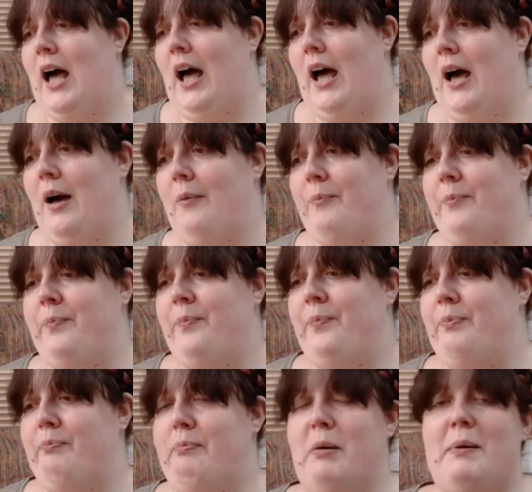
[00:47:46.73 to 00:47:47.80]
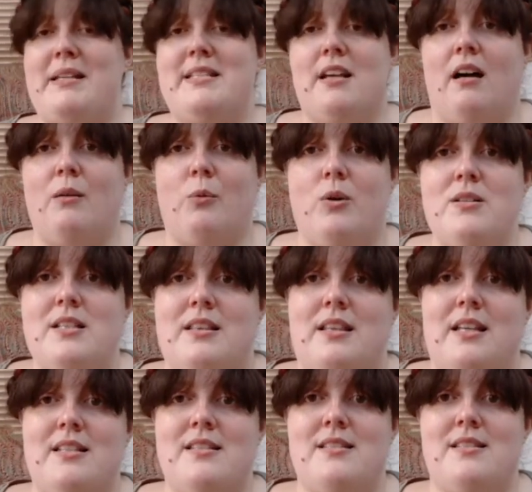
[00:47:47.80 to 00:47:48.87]
But basically I wanted
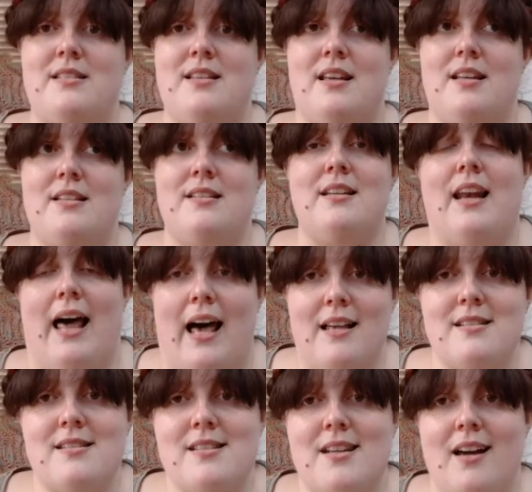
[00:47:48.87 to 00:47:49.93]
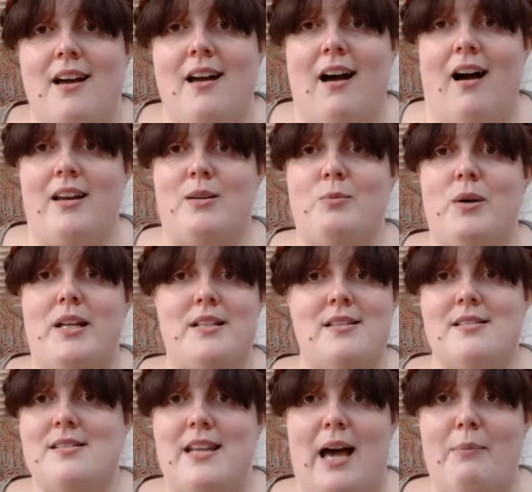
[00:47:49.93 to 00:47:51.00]
this to last. I didn't want it to
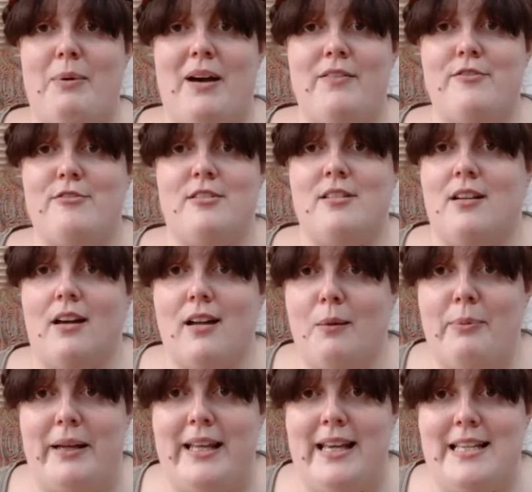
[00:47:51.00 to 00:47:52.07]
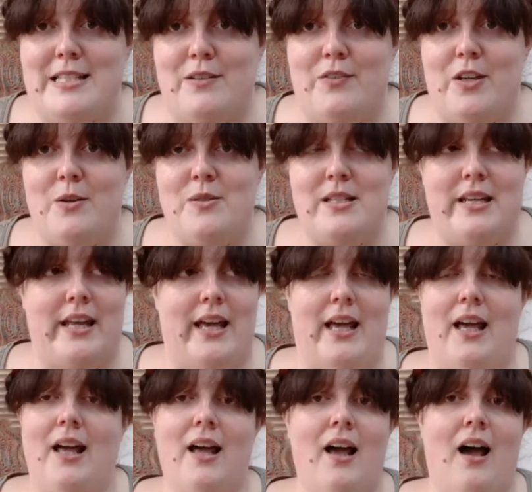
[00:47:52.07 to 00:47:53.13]
snap after a couple of years of using
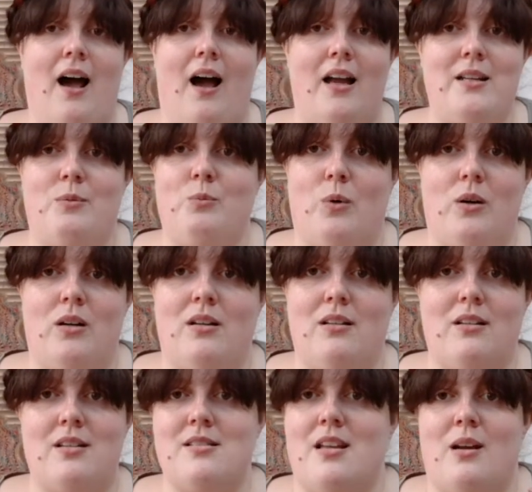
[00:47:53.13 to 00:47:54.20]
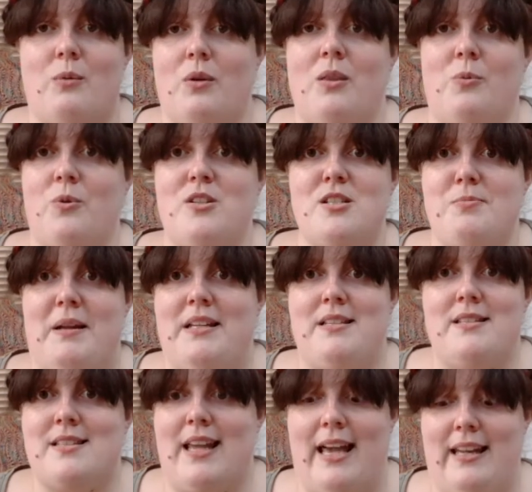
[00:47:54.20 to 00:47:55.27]
it. Because I don't want the wood
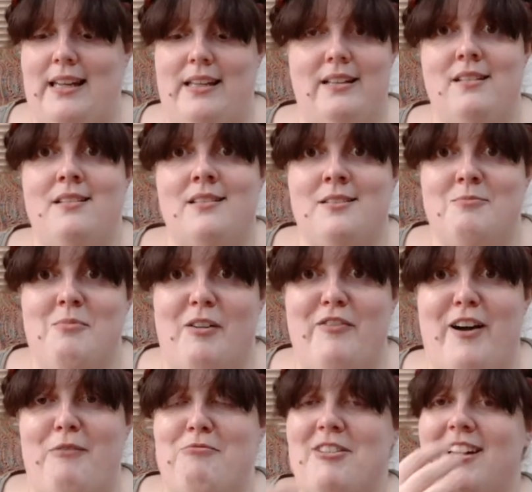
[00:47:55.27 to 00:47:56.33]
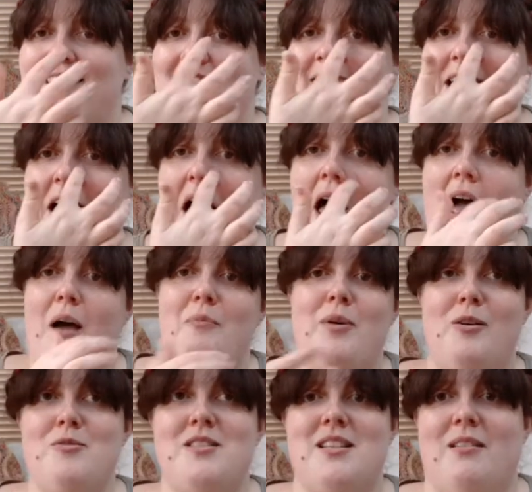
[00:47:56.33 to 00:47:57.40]
splinters getting in my fabric.
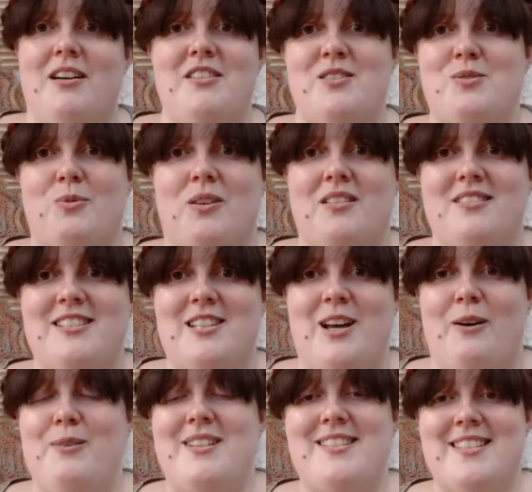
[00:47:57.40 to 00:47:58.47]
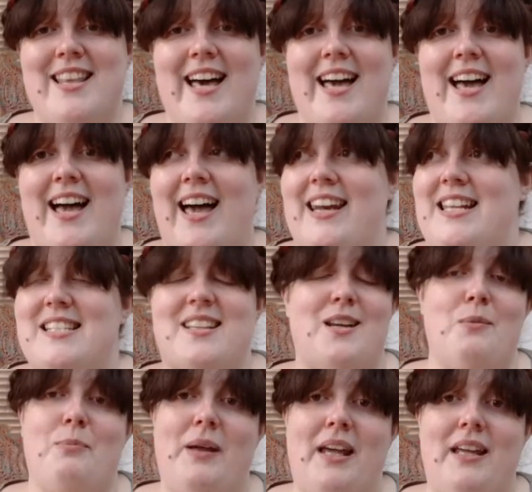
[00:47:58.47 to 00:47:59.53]
But also I just want to know it's there and it's
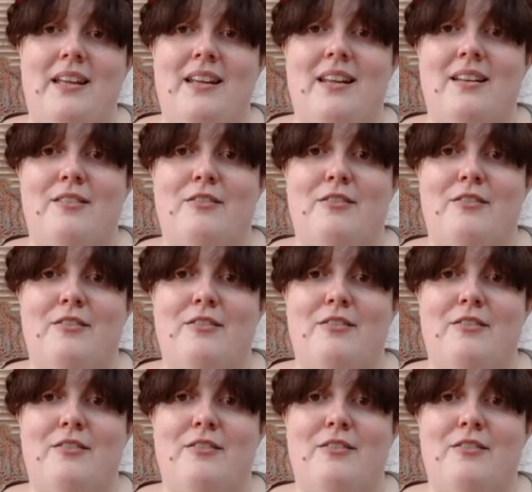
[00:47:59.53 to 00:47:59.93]
going to be